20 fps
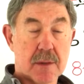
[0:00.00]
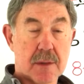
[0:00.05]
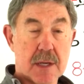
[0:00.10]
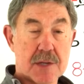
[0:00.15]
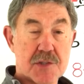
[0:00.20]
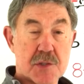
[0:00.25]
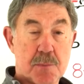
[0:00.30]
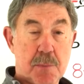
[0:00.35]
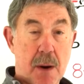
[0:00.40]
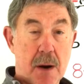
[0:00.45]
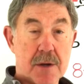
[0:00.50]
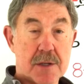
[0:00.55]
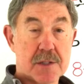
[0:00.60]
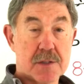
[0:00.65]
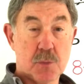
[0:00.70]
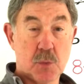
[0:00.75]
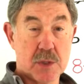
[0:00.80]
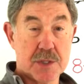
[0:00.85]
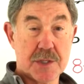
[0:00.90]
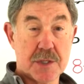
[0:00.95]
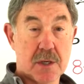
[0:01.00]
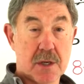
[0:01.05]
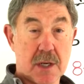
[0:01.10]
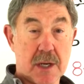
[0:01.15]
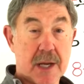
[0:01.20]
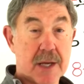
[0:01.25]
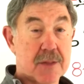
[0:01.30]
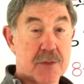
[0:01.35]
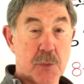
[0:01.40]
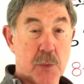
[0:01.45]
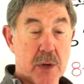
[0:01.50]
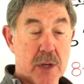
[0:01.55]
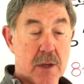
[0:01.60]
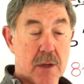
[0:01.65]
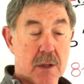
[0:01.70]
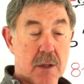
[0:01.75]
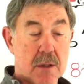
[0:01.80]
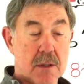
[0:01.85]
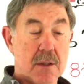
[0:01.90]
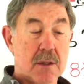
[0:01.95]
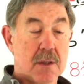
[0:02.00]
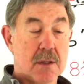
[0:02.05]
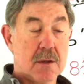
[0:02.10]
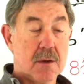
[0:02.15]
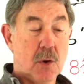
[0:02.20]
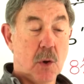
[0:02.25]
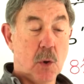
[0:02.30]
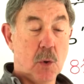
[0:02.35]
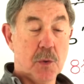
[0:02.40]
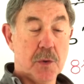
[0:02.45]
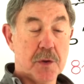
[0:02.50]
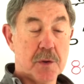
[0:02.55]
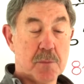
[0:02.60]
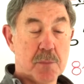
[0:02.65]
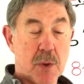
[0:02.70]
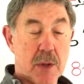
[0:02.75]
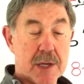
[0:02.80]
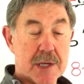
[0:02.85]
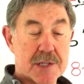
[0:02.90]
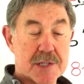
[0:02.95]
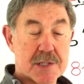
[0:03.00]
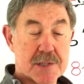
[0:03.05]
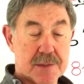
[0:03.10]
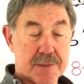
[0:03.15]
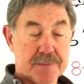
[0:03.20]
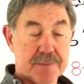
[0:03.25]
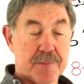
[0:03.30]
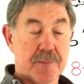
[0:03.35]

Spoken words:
That's the part to which you connect the reel, hold it in place.